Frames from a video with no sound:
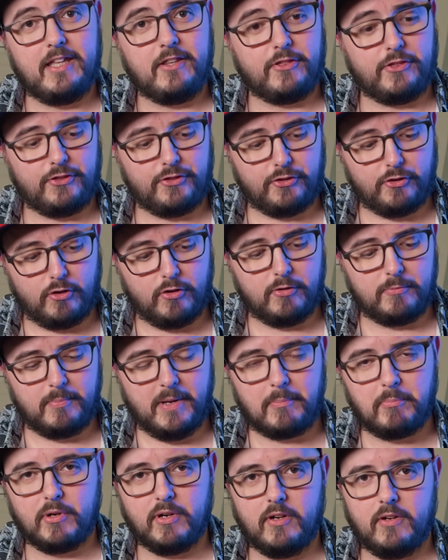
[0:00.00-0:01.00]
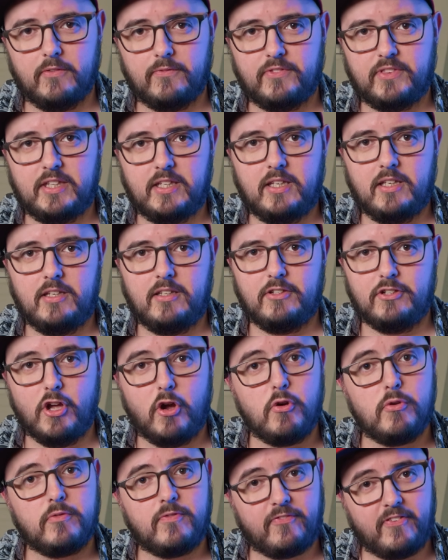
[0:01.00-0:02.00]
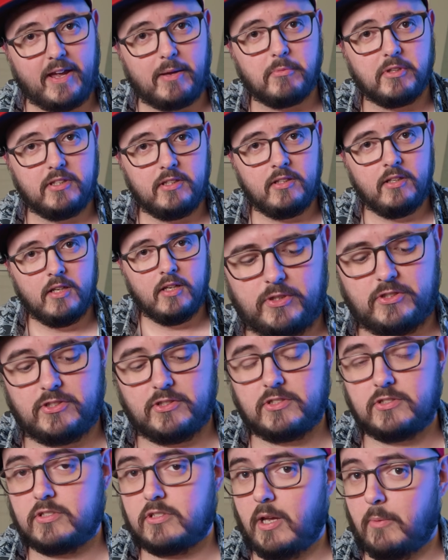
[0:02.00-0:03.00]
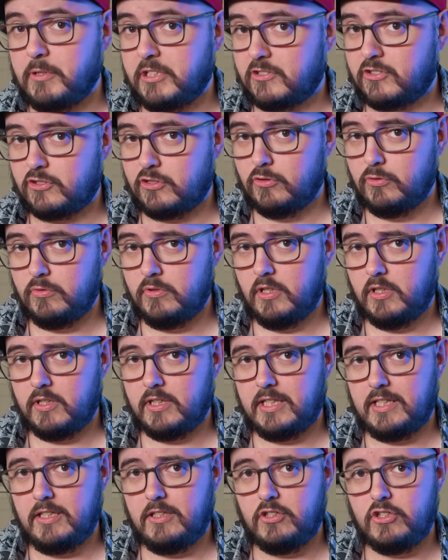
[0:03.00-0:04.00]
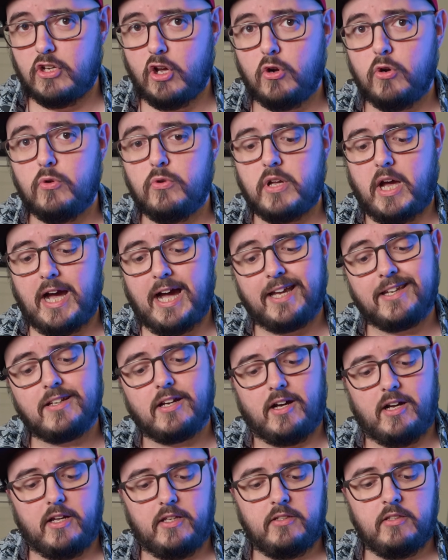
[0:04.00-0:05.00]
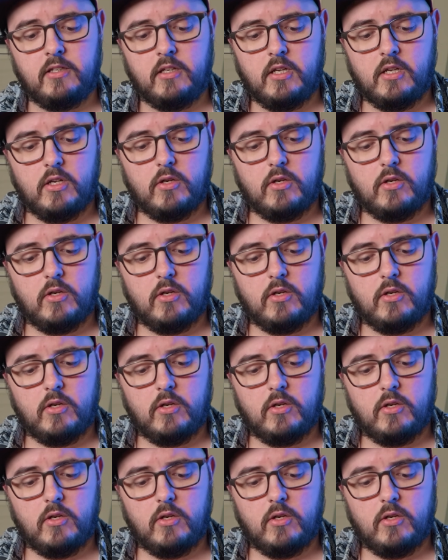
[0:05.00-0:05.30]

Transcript: a third member of the Node family, which is coming soon, the Node Icon,